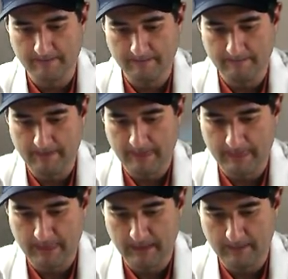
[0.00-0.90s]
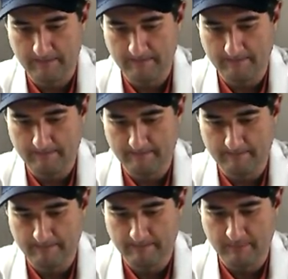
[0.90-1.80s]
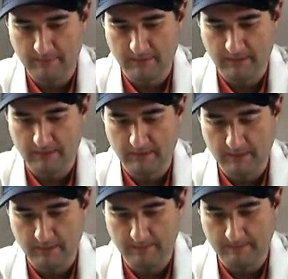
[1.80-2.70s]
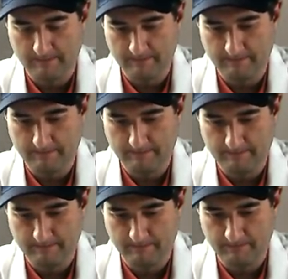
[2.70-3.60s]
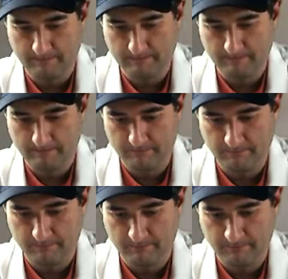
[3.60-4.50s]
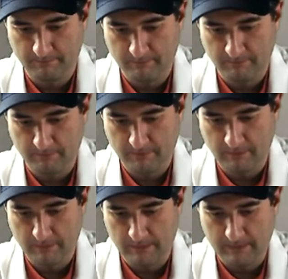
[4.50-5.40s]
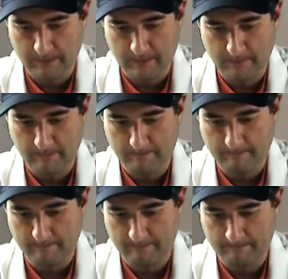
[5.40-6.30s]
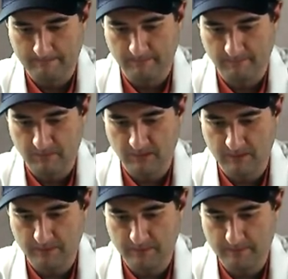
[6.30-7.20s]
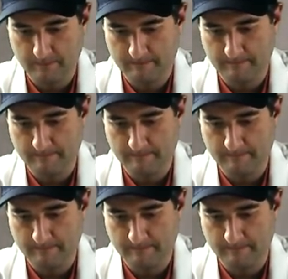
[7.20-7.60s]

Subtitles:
(silence)